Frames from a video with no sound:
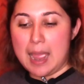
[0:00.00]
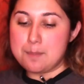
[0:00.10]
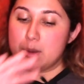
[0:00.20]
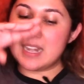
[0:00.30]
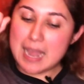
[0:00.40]

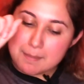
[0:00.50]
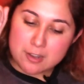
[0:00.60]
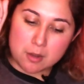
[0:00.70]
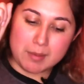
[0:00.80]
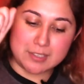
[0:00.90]
I put
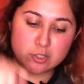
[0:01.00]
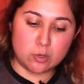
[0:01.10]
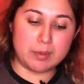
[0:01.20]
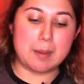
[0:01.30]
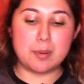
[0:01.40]
lemon on my
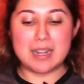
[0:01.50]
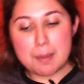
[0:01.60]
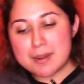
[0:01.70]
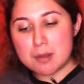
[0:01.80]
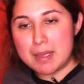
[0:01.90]
soup. I put
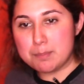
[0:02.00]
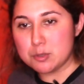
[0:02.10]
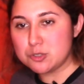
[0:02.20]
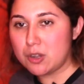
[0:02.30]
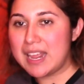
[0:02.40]
lemon on my
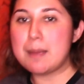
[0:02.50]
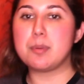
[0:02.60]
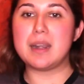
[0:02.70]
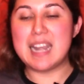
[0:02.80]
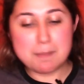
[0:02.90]
pozole. I
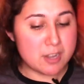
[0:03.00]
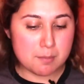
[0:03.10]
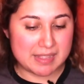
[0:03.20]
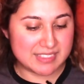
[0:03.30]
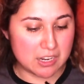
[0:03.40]
put lemon
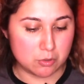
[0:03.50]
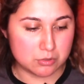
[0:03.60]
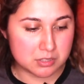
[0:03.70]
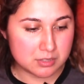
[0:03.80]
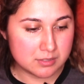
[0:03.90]
on my
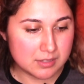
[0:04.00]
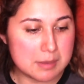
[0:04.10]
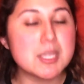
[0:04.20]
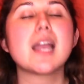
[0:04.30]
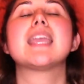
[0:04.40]
tacos.
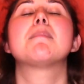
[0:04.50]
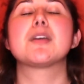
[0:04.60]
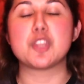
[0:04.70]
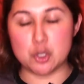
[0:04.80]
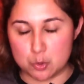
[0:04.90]
I'm talking
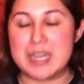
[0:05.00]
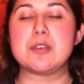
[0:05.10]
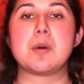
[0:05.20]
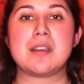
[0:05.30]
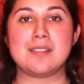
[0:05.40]
about the
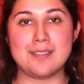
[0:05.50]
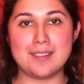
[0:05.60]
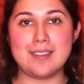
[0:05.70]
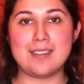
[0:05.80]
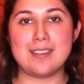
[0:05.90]
green one.
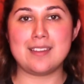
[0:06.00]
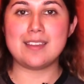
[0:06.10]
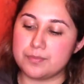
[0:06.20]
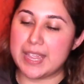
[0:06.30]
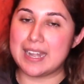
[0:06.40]

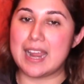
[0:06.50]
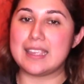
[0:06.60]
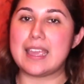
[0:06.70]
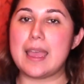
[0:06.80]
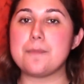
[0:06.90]

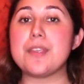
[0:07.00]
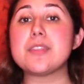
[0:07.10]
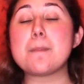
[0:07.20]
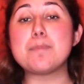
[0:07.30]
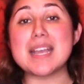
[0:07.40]

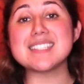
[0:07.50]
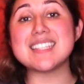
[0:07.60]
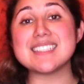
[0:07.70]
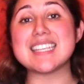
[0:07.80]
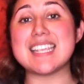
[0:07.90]
And the best
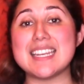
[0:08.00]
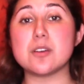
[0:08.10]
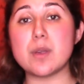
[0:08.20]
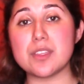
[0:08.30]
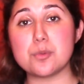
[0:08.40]
thing to eat
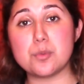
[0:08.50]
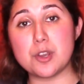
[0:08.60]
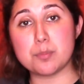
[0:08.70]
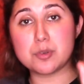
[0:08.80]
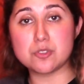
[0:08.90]
it with,
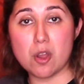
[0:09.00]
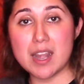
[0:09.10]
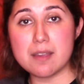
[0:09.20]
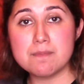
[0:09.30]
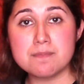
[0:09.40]
your
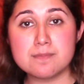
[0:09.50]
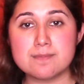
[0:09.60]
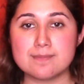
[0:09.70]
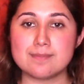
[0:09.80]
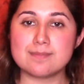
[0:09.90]
pozole,
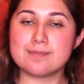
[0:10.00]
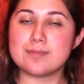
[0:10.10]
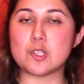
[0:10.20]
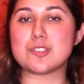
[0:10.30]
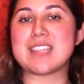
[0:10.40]

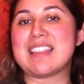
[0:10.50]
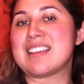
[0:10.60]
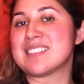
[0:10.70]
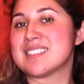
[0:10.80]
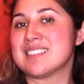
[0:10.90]

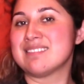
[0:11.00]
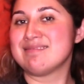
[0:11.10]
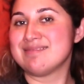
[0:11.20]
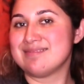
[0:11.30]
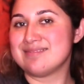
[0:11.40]
tostadas.
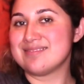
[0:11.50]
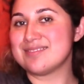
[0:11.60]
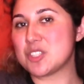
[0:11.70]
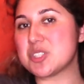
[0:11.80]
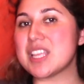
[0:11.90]

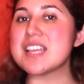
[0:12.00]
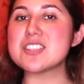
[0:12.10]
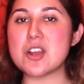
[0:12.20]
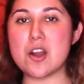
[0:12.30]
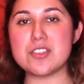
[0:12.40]

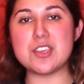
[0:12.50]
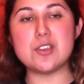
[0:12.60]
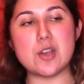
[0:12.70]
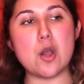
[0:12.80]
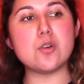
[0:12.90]
Tostadas are the
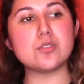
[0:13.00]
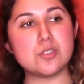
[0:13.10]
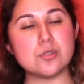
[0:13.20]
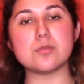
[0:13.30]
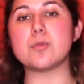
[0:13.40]

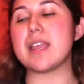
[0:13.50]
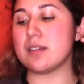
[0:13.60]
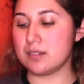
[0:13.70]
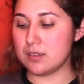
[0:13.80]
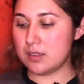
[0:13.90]
go-to,
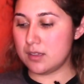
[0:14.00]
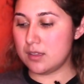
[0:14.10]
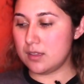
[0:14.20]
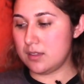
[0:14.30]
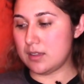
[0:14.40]
wait,
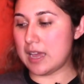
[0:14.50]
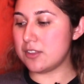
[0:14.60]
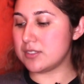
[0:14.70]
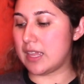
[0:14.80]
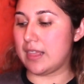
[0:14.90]
how
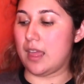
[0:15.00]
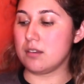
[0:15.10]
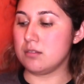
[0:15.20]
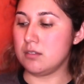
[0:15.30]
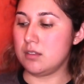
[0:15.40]
do you say that?